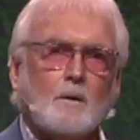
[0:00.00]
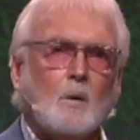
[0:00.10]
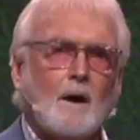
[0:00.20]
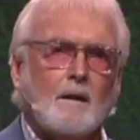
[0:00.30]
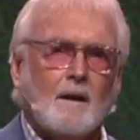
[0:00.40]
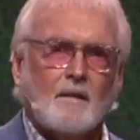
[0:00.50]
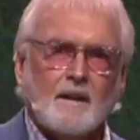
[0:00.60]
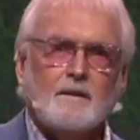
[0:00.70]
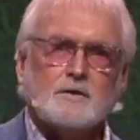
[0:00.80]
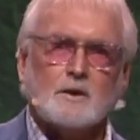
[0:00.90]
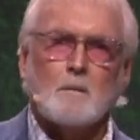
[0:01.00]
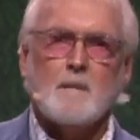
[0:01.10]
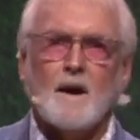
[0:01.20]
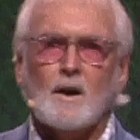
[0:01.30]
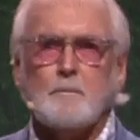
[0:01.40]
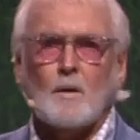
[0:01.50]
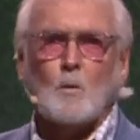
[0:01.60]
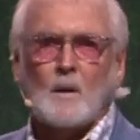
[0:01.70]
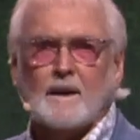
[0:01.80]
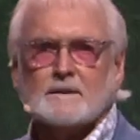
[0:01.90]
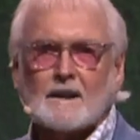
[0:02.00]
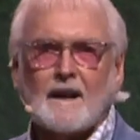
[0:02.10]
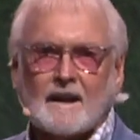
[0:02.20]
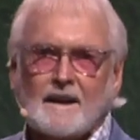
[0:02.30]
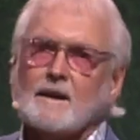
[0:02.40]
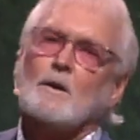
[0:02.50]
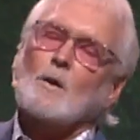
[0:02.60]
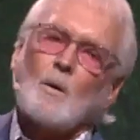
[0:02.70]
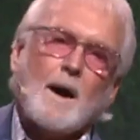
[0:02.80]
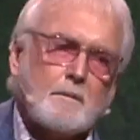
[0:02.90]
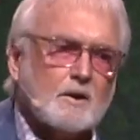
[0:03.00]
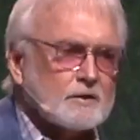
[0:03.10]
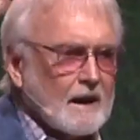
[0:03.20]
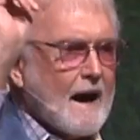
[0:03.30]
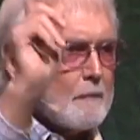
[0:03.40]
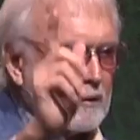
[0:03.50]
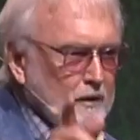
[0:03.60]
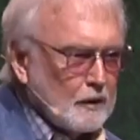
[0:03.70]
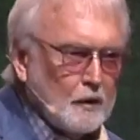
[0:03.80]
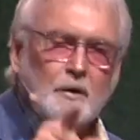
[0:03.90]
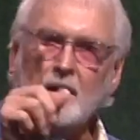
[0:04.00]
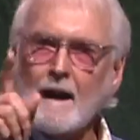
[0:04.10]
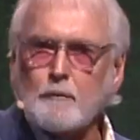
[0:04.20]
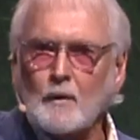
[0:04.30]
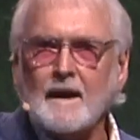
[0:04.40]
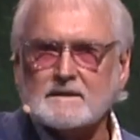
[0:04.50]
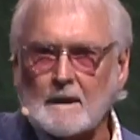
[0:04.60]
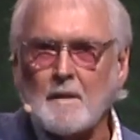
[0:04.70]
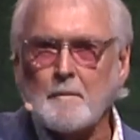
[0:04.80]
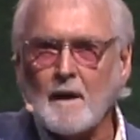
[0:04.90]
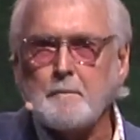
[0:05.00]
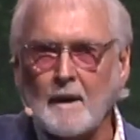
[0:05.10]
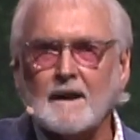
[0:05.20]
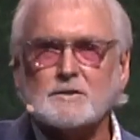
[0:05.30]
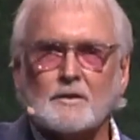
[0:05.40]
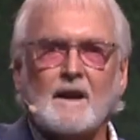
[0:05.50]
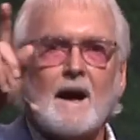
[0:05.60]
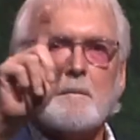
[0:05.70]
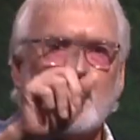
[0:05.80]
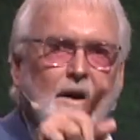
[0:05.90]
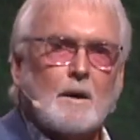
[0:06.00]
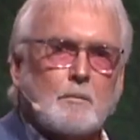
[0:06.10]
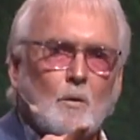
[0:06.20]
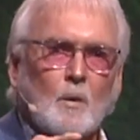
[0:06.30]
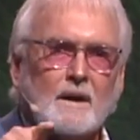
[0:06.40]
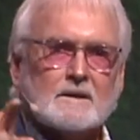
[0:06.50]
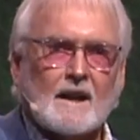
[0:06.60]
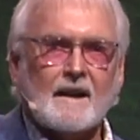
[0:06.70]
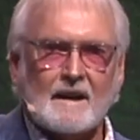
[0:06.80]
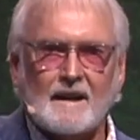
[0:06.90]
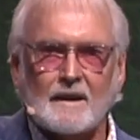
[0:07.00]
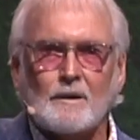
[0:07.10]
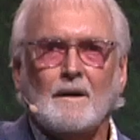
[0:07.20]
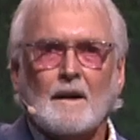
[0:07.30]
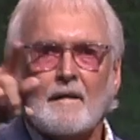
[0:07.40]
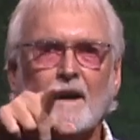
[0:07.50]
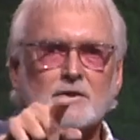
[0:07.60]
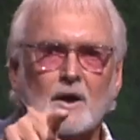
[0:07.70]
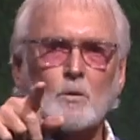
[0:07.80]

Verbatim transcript: what? Then you shall mount up on wings like an eagle. Why? Because I've renewed and I've rested. I'm at my best. So now I mount up on wings like an eagle. I shall